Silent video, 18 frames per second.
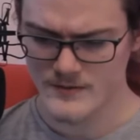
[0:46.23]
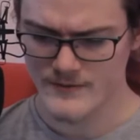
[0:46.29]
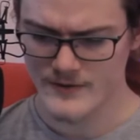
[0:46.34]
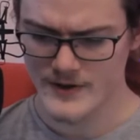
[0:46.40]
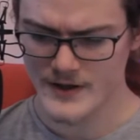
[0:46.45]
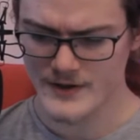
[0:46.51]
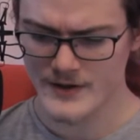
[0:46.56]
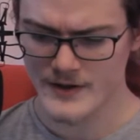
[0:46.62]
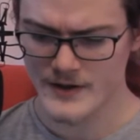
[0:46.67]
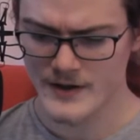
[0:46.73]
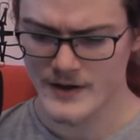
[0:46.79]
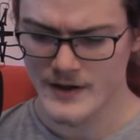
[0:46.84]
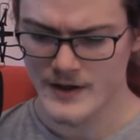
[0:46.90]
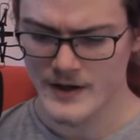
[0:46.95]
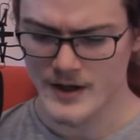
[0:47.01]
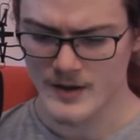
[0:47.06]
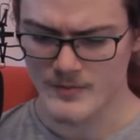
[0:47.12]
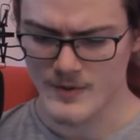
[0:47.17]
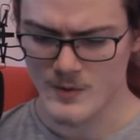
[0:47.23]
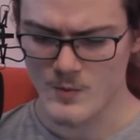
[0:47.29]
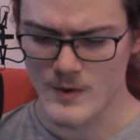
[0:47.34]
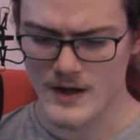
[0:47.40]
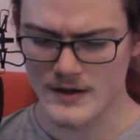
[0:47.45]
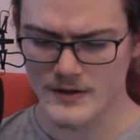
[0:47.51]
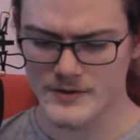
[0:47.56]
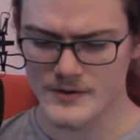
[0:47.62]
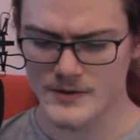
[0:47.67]
father, and be
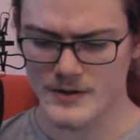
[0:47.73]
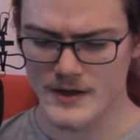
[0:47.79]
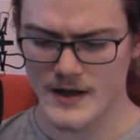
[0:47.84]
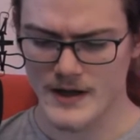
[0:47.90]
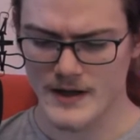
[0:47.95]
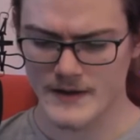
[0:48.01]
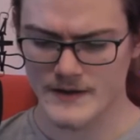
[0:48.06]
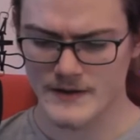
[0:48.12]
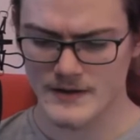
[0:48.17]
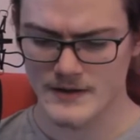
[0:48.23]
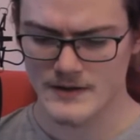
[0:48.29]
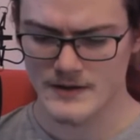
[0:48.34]
well on your guard.